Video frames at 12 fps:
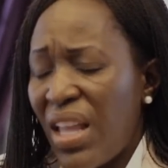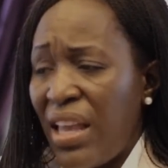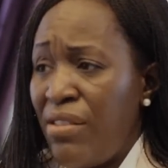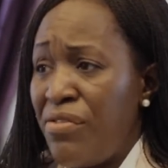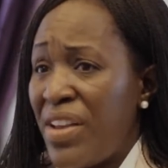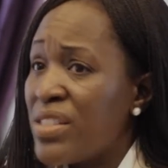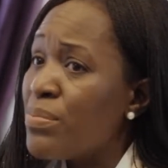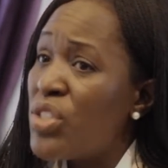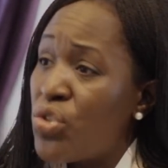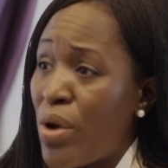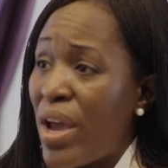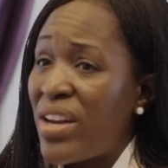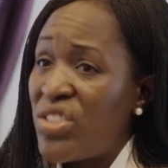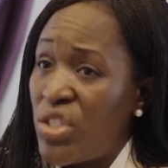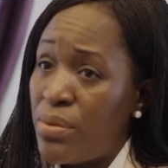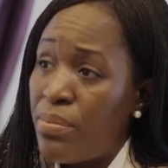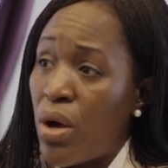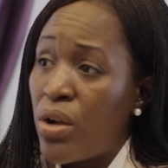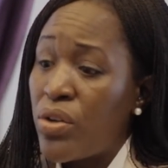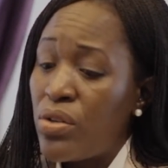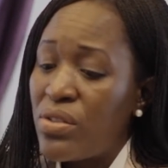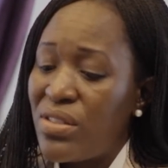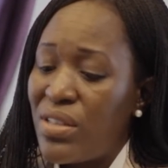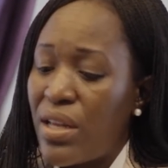investment strategy
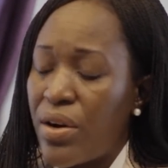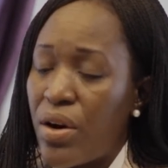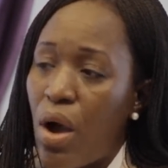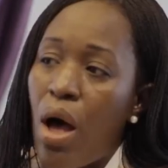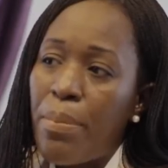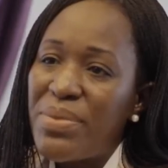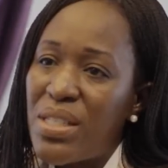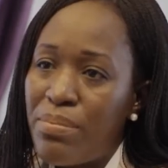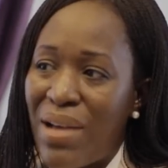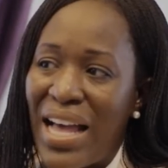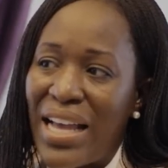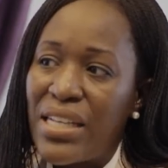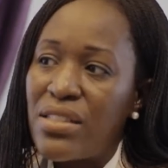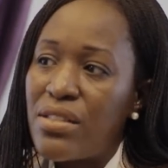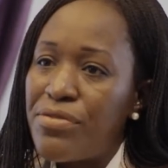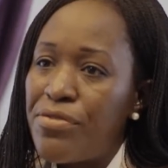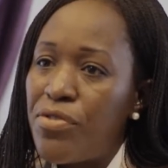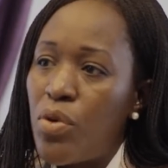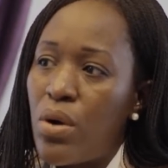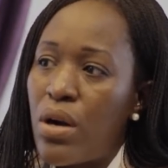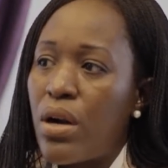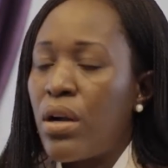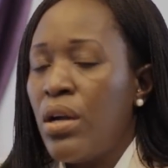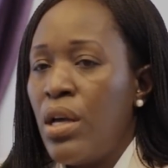models that are optimized
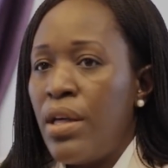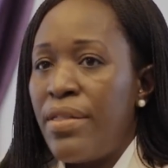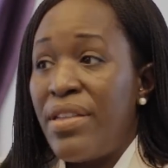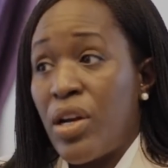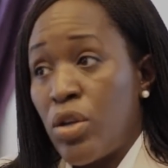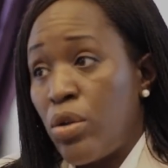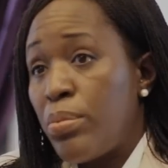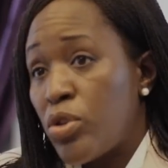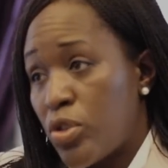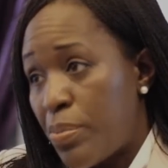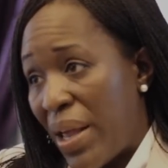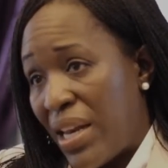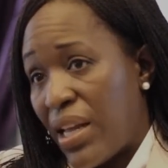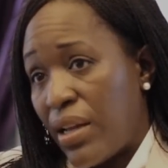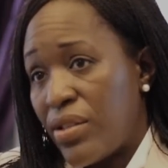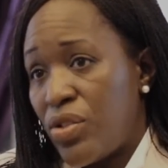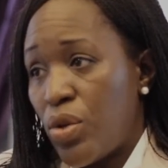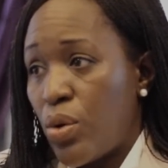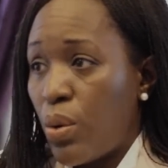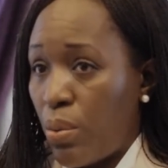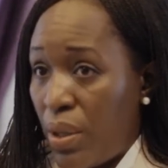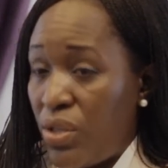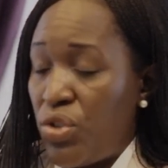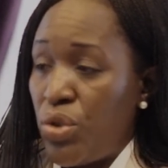for their global spending. So
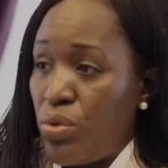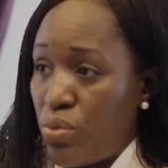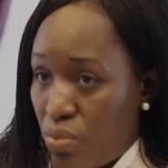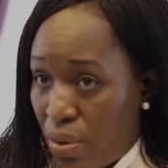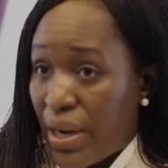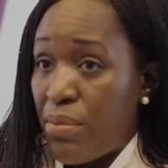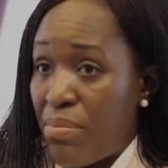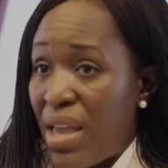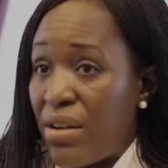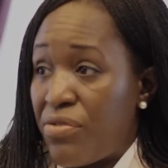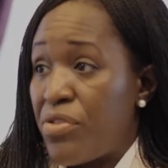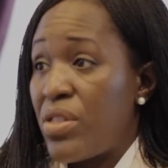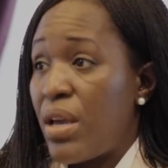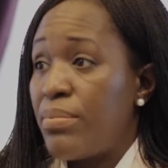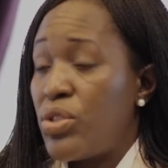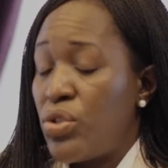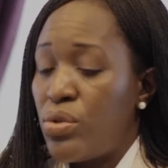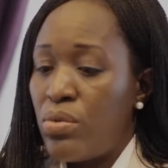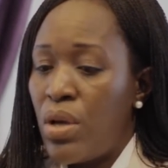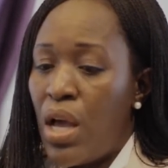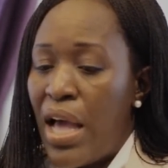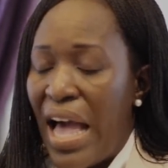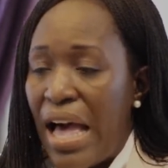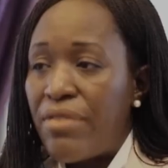we do recommend for them to
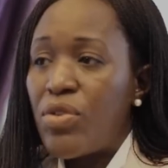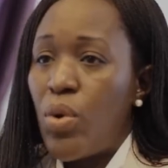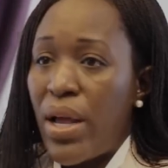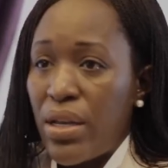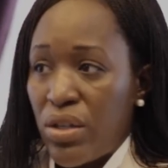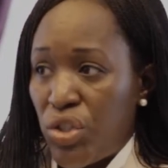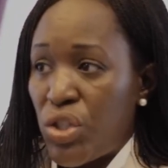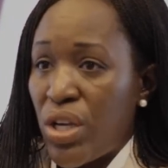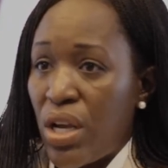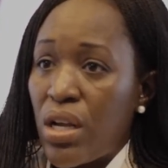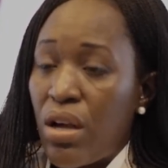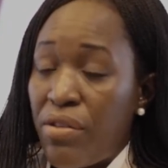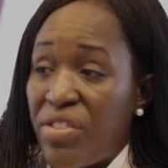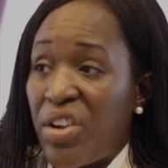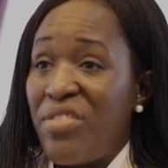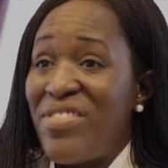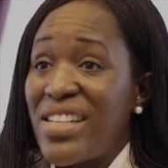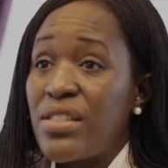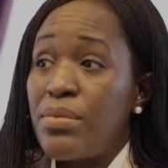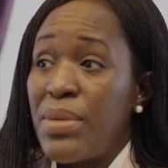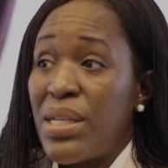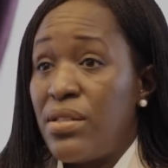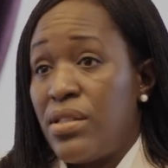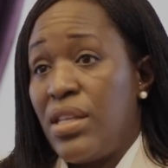have quite a good chunk of their
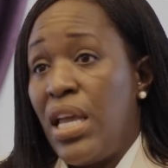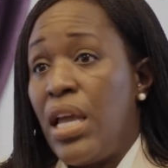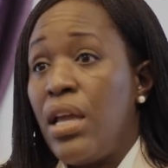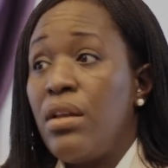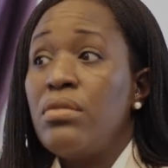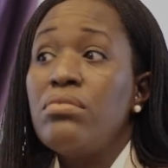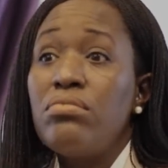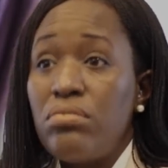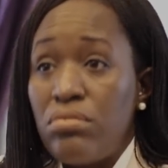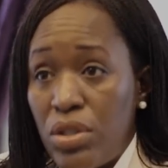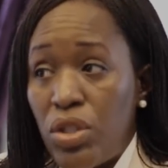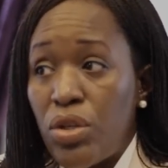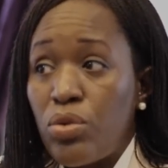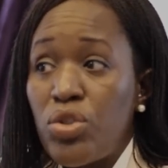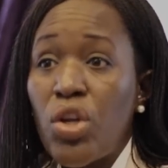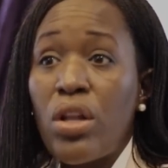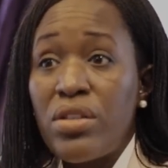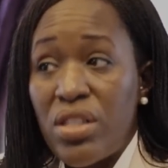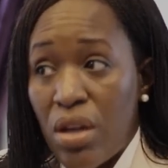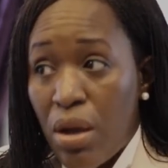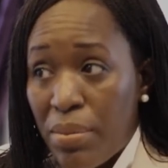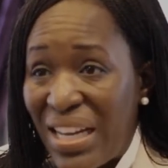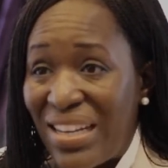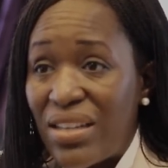investments in you know dollar
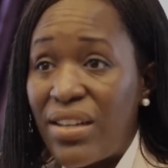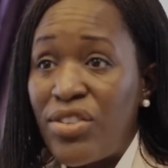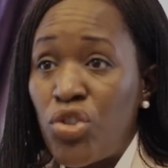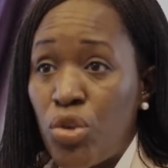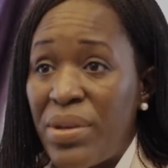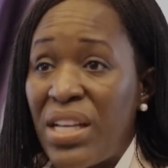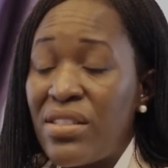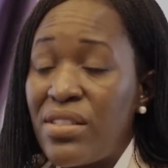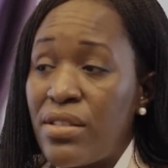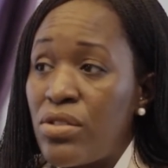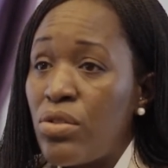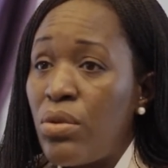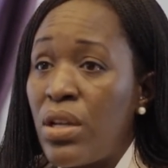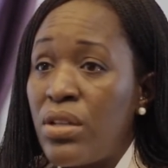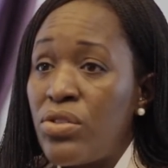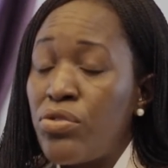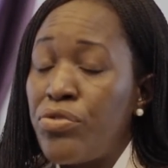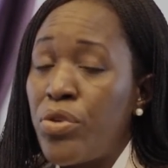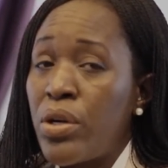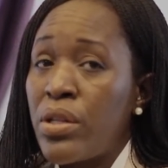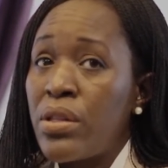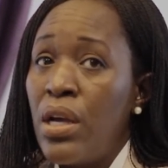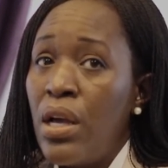denominated instruments and so on and so forth.